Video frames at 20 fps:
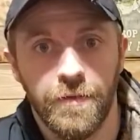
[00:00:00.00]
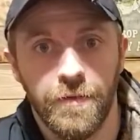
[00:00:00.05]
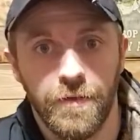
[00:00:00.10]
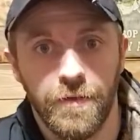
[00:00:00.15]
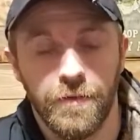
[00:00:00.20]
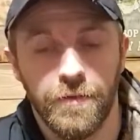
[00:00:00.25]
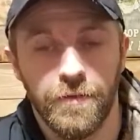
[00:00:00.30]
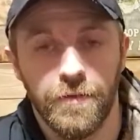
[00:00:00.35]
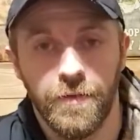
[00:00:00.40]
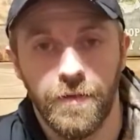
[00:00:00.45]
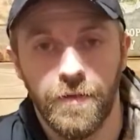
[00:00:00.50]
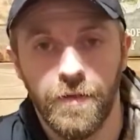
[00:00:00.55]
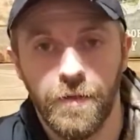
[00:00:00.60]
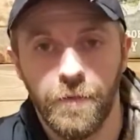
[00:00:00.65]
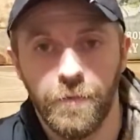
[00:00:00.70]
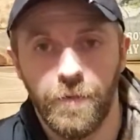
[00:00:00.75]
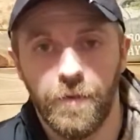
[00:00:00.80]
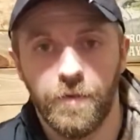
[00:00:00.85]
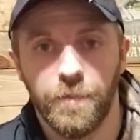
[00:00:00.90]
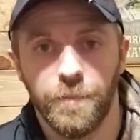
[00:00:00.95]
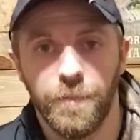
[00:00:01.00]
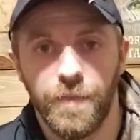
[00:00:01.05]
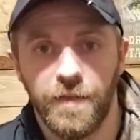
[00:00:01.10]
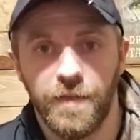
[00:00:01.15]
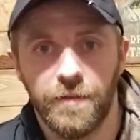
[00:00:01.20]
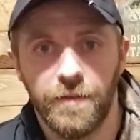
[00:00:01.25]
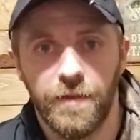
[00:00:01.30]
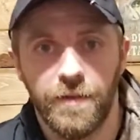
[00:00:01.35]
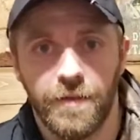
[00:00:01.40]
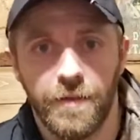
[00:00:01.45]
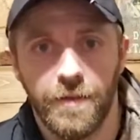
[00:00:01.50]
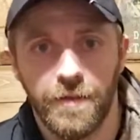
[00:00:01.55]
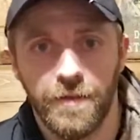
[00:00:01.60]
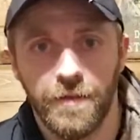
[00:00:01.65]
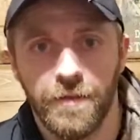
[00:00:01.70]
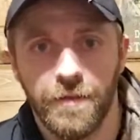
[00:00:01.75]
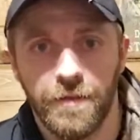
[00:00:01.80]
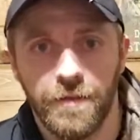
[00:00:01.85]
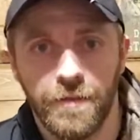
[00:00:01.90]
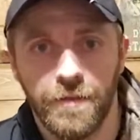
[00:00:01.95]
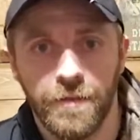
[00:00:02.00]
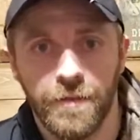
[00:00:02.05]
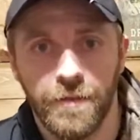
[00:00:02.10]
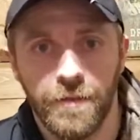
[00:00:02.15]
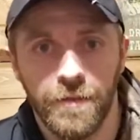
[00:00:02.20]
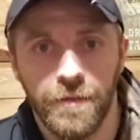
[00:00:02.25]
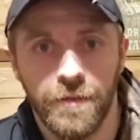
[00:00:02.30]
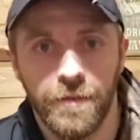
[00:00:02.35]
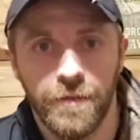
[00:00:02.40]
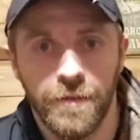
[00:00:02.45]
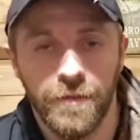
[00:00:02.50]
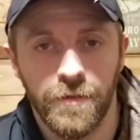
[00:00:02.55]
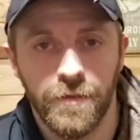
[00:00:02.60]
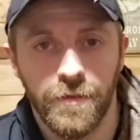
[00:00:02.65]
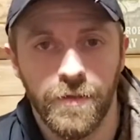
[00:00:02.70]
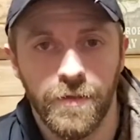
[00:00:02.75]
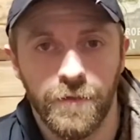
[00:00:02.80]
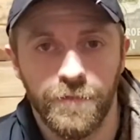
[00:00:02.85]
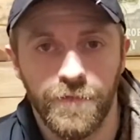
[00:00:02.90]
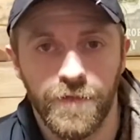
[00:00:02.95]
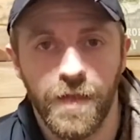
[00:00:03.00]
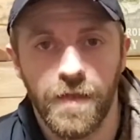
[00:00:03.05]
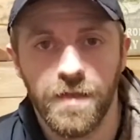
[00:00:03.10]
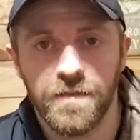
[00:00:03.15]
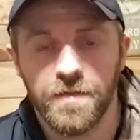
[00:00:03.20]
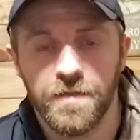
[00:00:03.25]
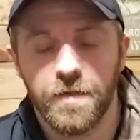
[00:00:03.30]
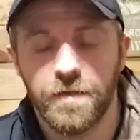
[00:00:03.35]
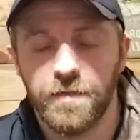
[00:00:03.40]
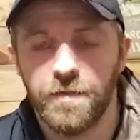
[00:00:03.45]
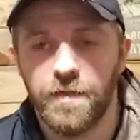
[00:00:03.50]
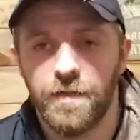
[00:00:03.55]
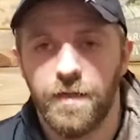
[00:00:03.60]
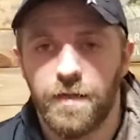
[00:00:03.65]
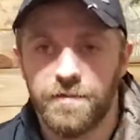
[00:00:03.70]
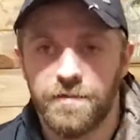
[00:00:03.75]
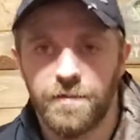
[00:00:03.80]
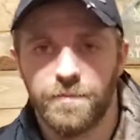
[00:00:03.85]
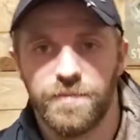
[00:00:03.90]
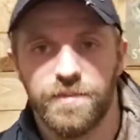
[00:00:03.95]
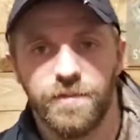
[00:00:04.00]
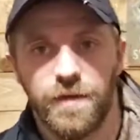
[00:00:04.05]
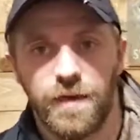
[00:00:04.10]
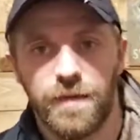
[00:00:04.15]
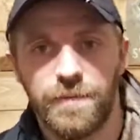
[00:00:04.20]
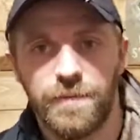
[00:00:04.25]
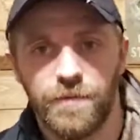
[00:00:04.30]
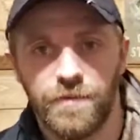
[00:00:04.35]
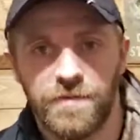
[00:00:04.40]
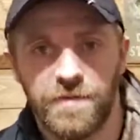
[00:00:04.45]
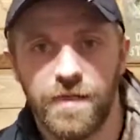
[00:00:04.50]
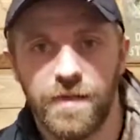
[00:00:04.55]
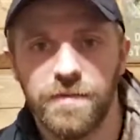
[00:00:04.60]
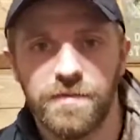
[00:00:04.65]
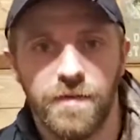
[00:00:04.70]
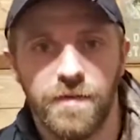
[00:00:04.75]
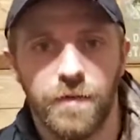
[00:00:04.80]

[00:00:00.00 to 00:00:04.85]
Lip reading: Oh, welcome, Pike Lake Kenny. If you guys aren't subscribed to Wisconsin